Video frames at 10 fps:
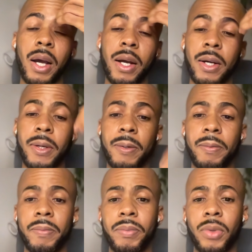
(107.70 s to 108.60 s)

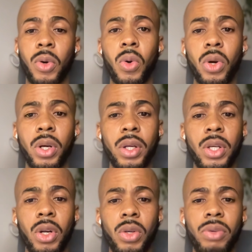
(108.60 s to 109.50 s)
or,
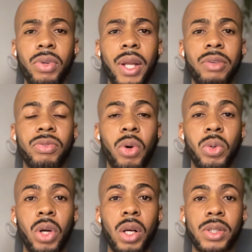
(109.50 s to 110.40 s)
even like
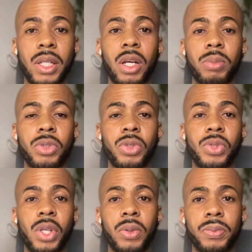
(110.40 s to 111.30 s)
phone calls that come through.
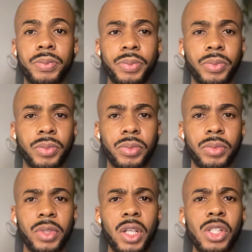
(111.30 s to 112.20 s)
So
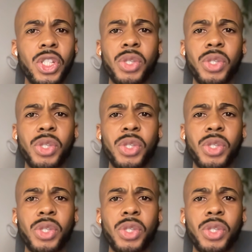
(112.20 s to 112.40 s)
I